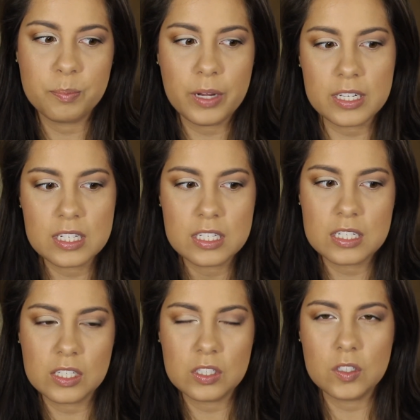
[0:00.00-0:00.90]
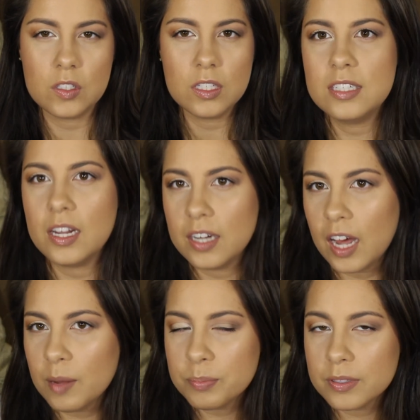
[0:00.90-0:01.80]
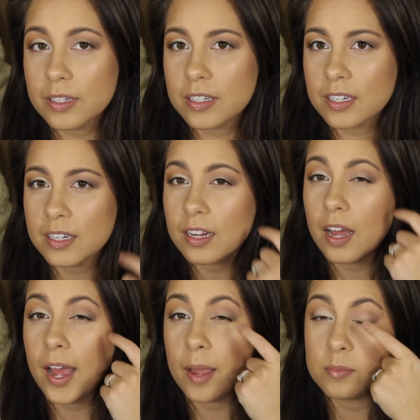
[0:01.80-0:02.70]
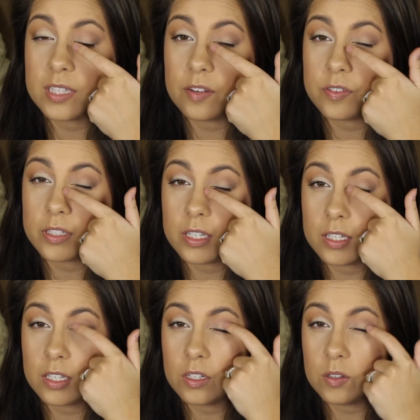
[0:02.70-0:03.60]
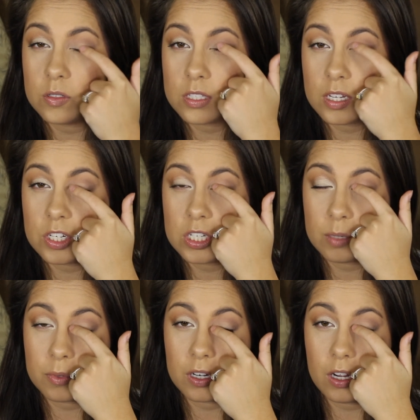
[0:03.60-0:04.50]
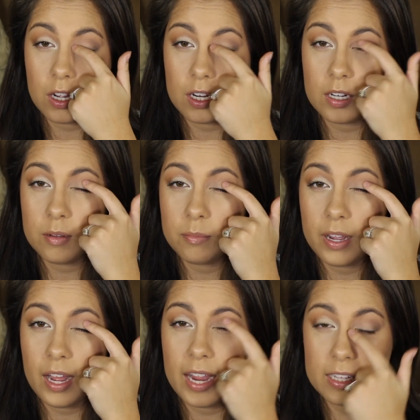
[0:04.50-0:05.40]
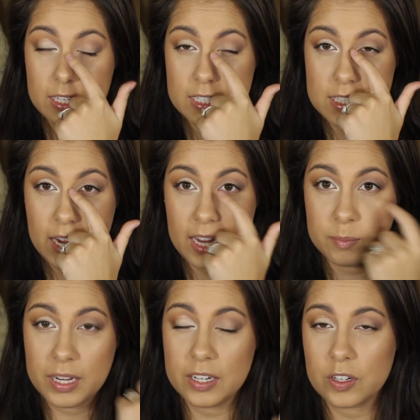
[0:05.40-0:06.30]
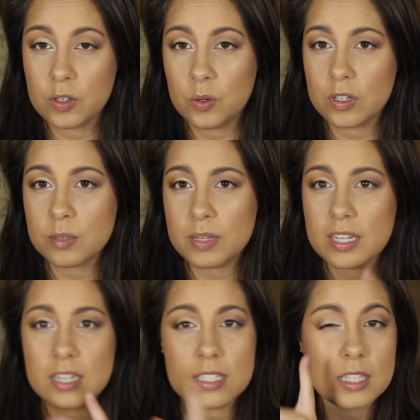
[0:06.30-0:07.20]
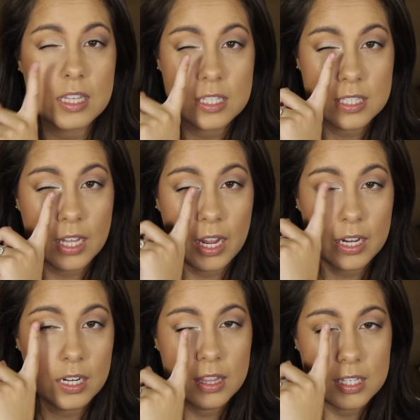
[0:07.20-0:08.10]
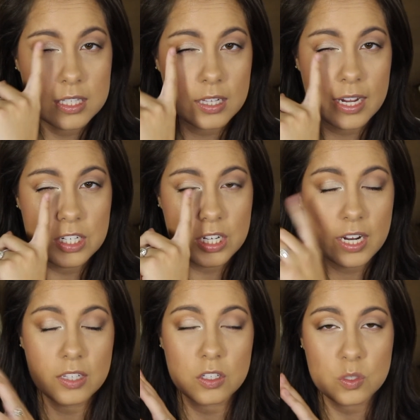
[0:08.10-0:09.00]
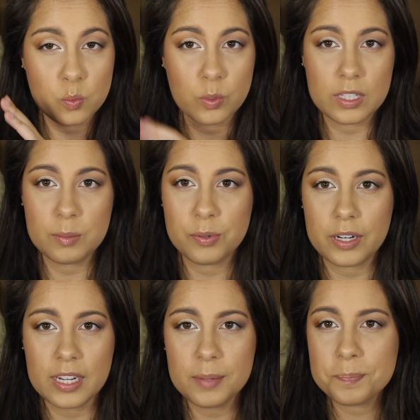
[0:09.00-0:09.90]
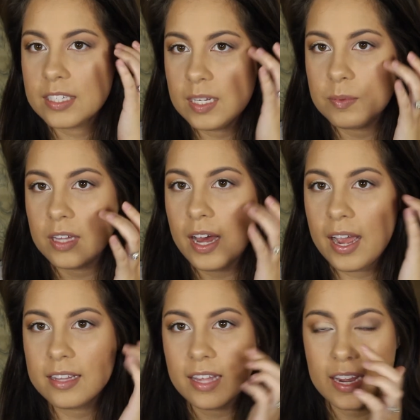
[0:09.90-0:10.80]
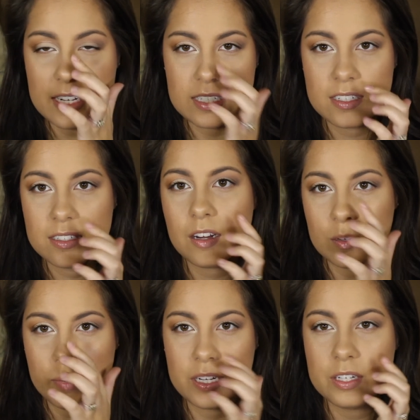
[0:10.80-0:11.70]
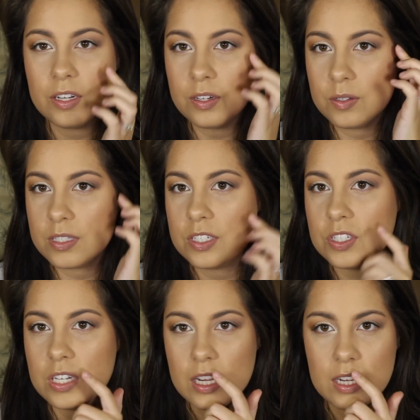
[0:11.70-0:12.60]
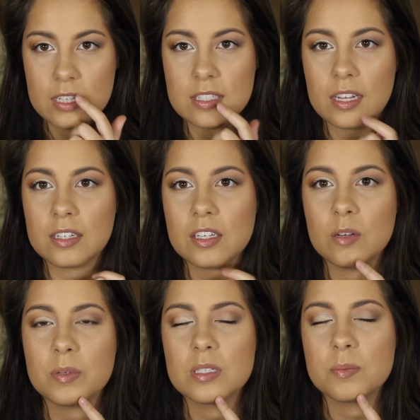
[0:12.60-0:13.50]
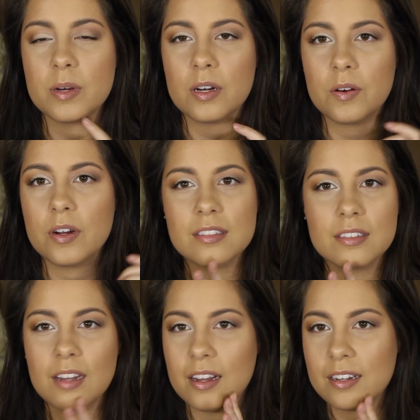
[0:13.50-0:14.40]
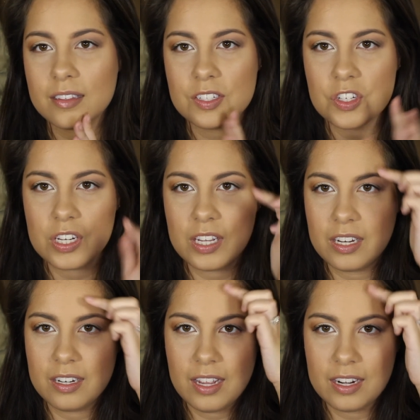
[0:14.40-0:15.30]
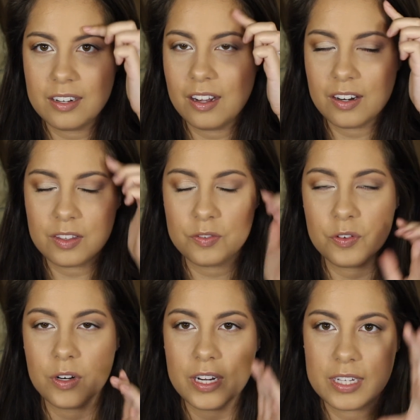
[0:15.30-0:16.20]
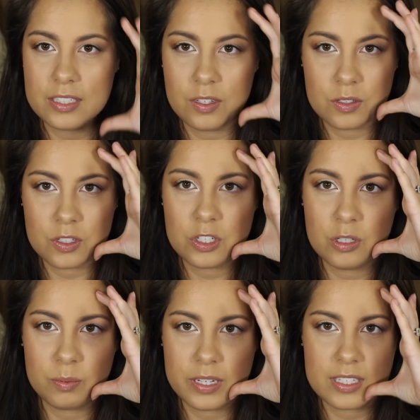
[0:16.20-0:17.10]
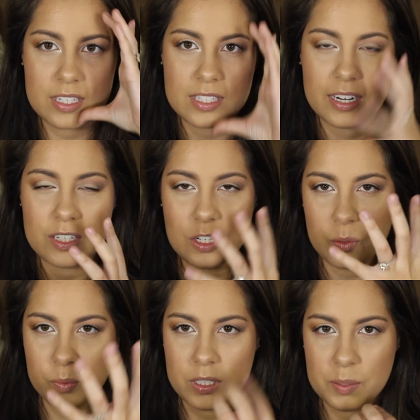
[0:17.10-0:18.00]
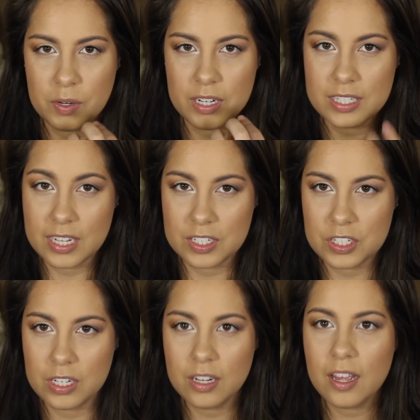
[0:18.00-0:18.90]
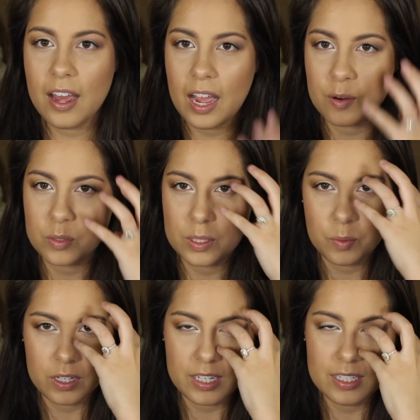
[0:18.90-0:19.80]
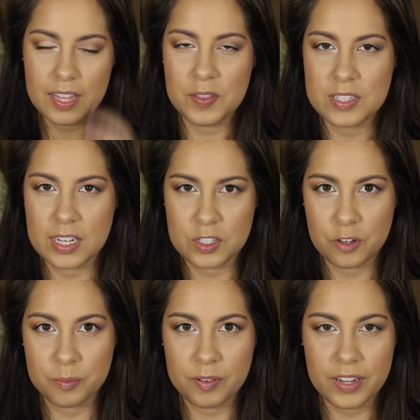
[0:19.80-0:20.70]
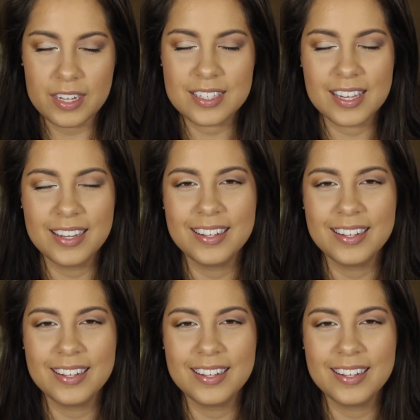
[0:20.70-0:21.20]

but still done up look, I'm definitely going to use a shimmer on my eyelids and my inner corner, because this side, this light shade, looks really pretty. Keep the highlight on my nose and cheeks and Cupid's bow, not on the chin and not on the forehead. Those are two places that I don't really want attention. I really want it in the center of my face.